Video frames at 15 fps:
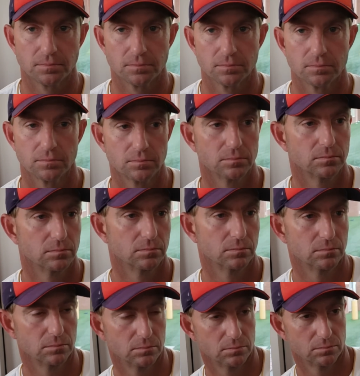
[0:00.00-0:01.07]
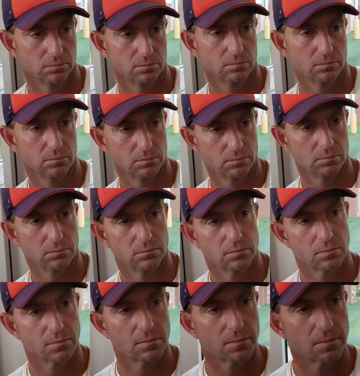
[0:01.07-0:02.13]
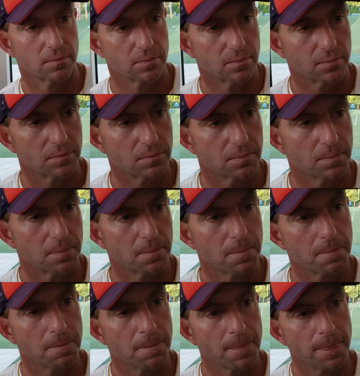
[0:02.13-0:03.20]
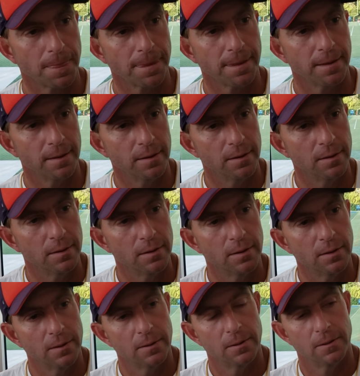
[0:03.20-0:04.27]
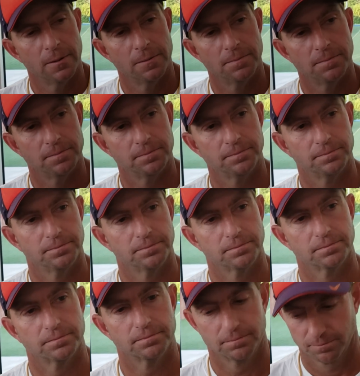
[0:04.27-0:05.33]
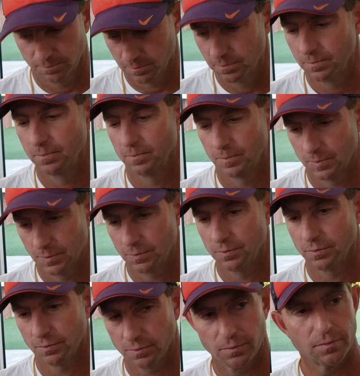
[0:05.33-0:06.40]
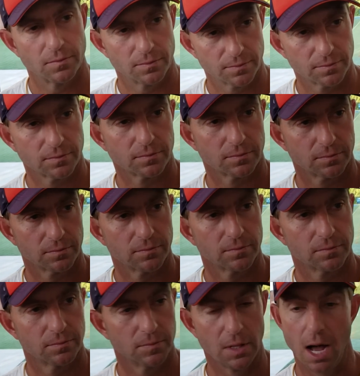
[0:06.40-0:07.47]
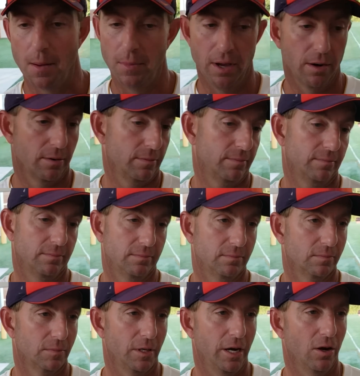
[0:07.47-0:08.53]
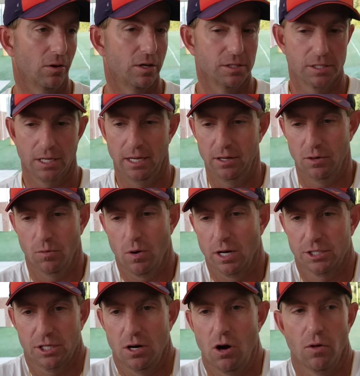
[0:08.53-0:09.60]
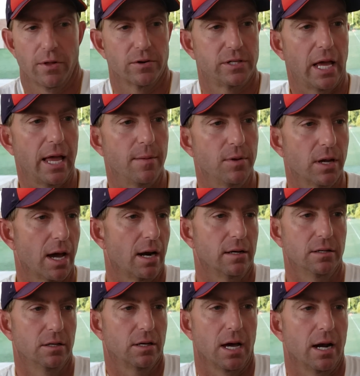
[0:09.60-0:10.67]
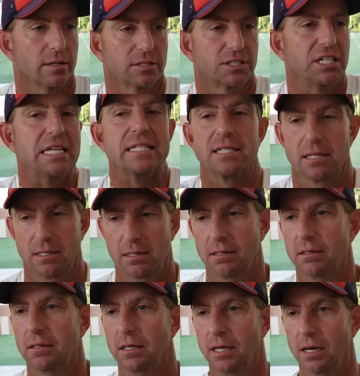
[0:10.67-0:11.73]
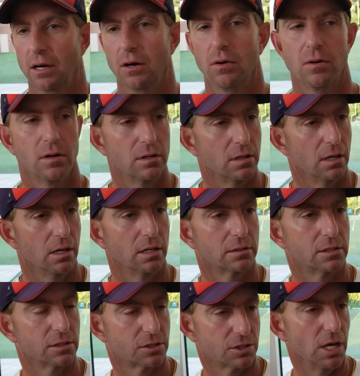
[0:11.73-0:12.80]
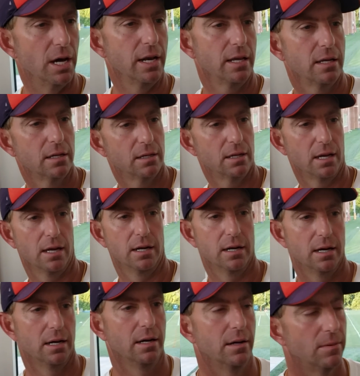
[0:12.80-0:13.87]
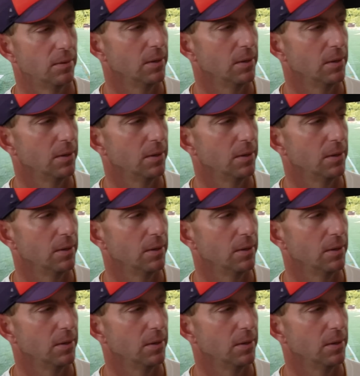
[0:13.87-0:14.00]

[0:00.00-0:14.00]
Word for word: How much different or better has it been preparing for Texas A&M this year? Just having a full full season of, of game footage with the same coaches and the same players. A lot better, you know, because again, you're watching all their tape. You got you got a season, you know, uh, to study, and uh,